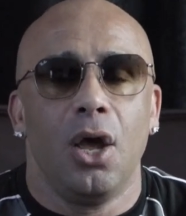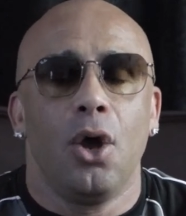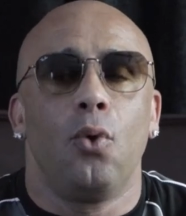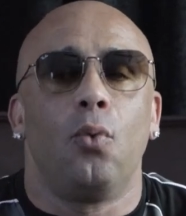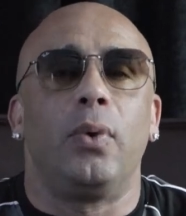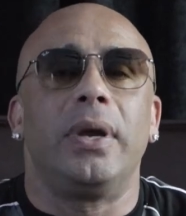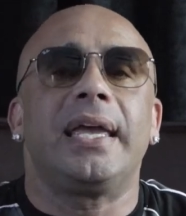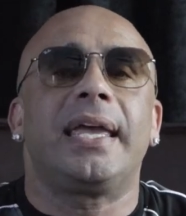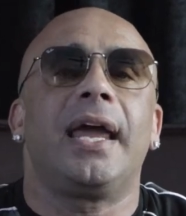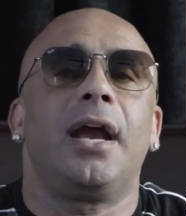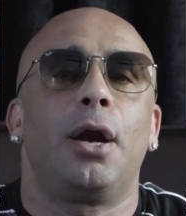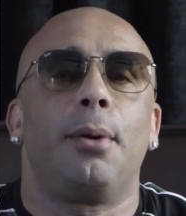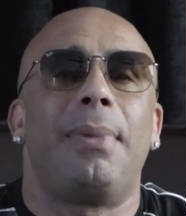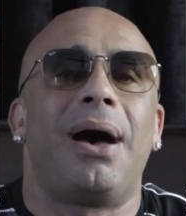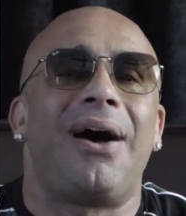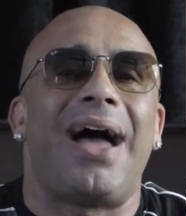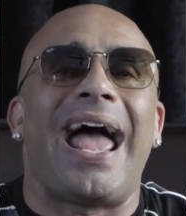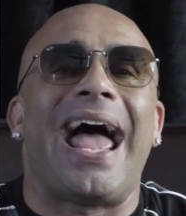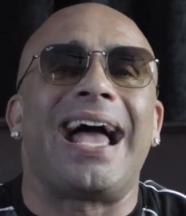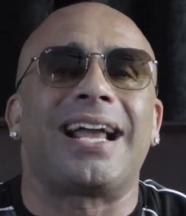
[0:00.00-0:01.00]
We care
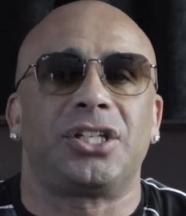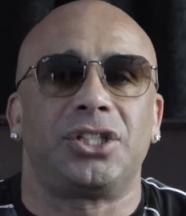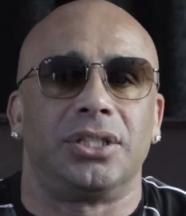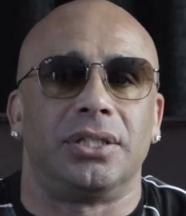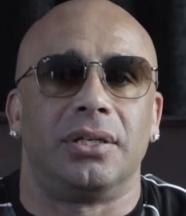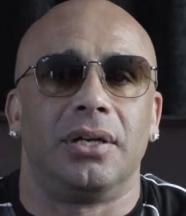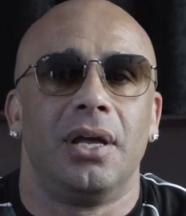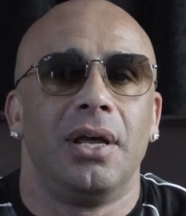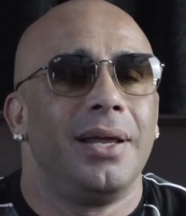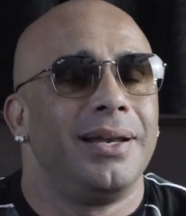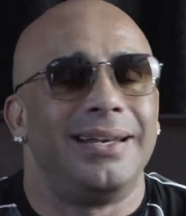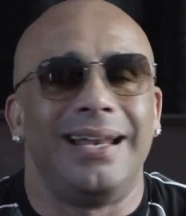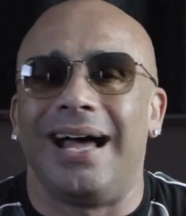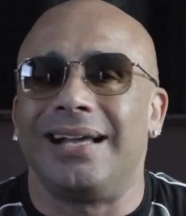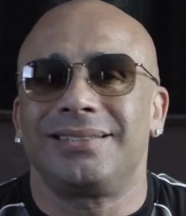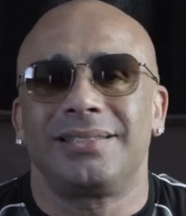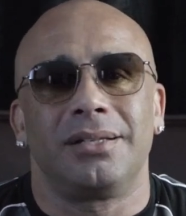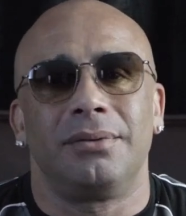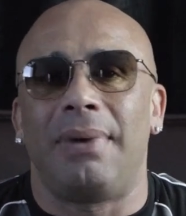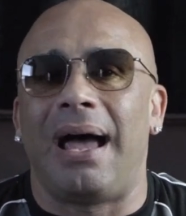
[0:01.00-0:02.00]
about action,
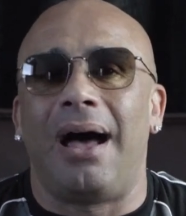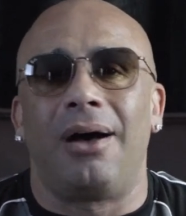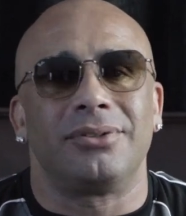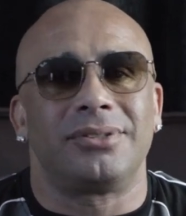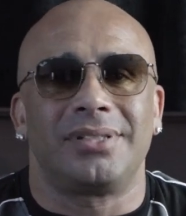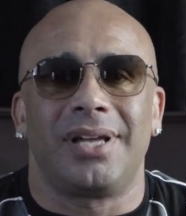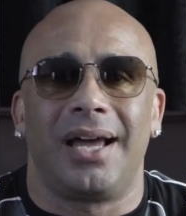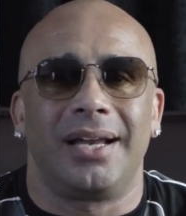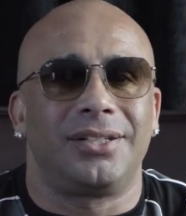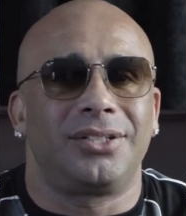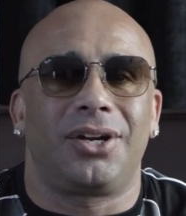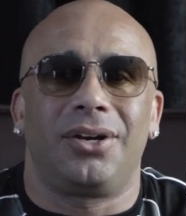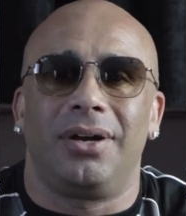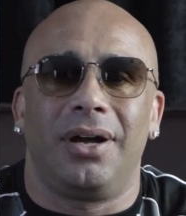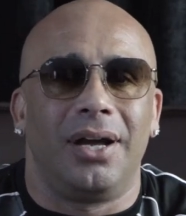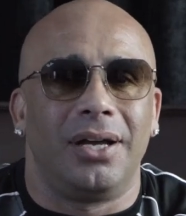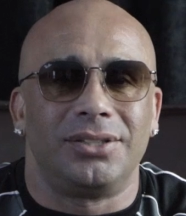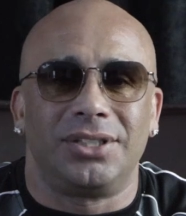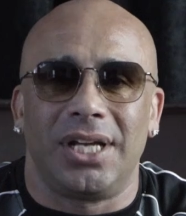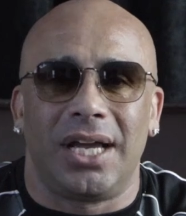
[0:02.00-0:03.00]
not some outside
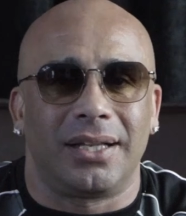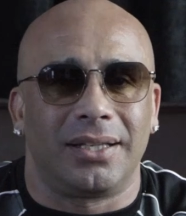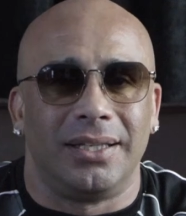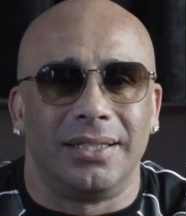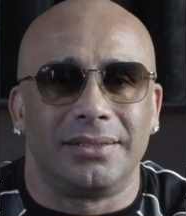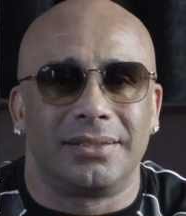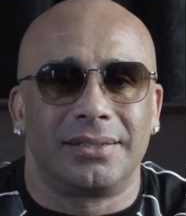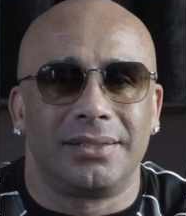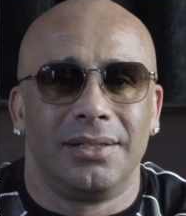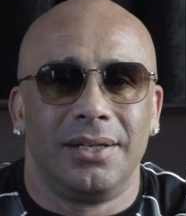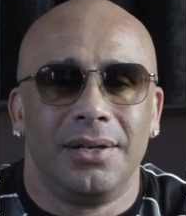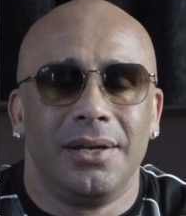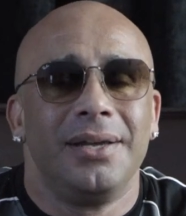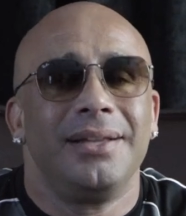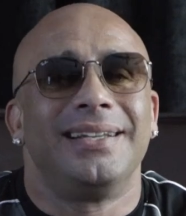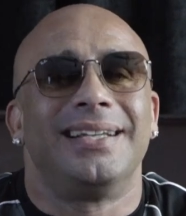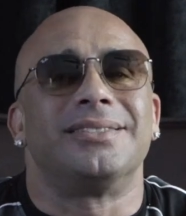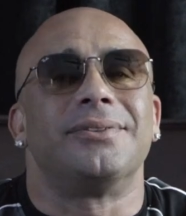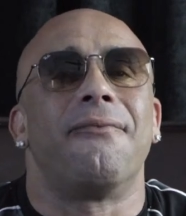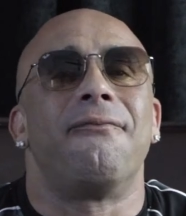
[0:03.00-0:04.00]
checklist.
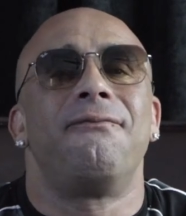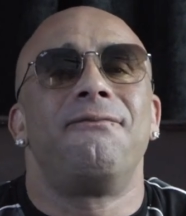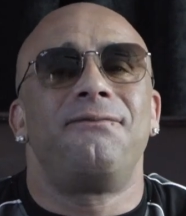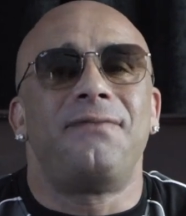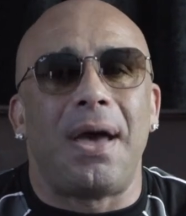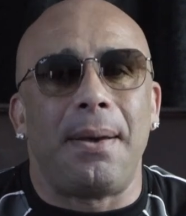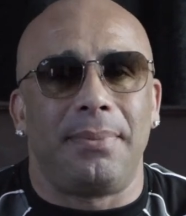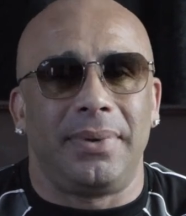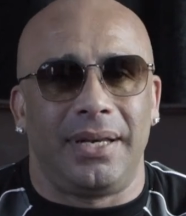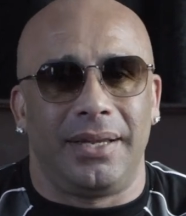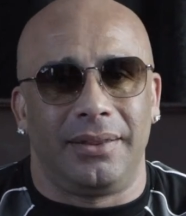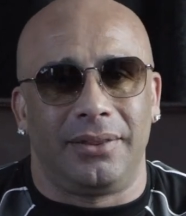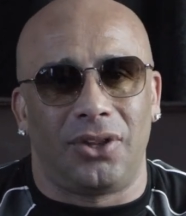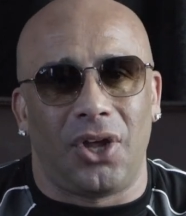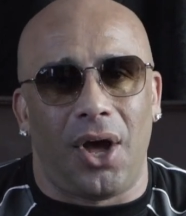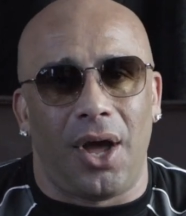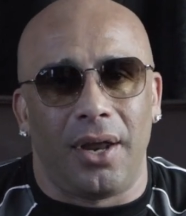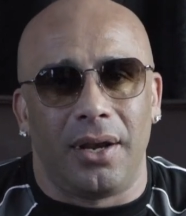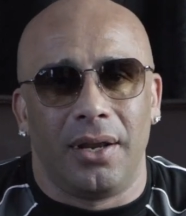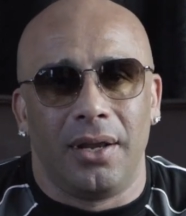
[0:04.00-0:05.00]
That's a feminine
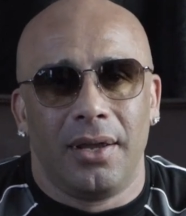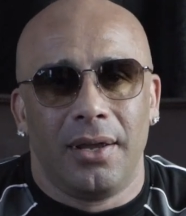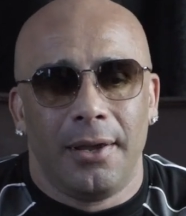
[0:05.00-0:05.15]
thought.